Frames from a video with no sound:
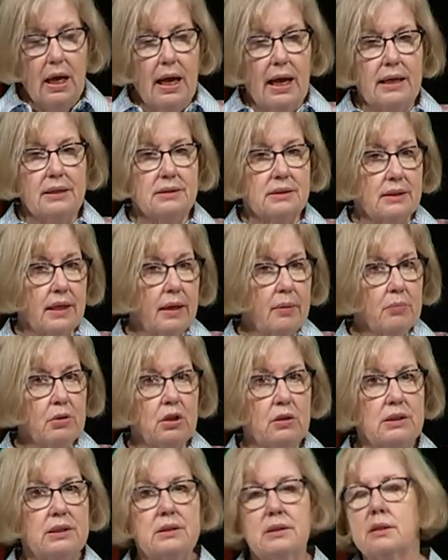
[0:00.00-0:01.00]
And
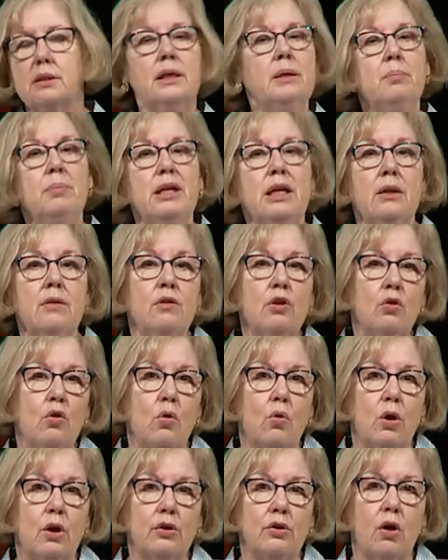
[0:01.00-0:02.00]
Samuel is sleeping in the
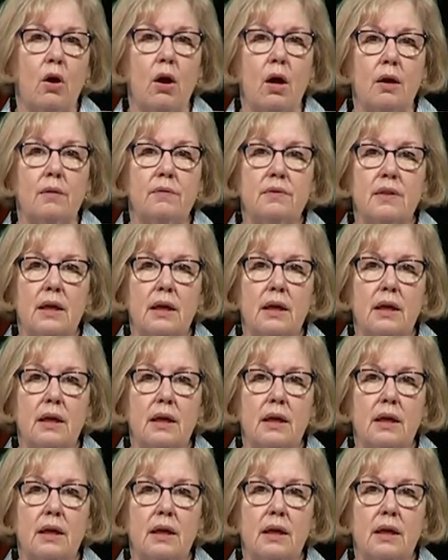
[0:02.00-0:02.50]
courtyard.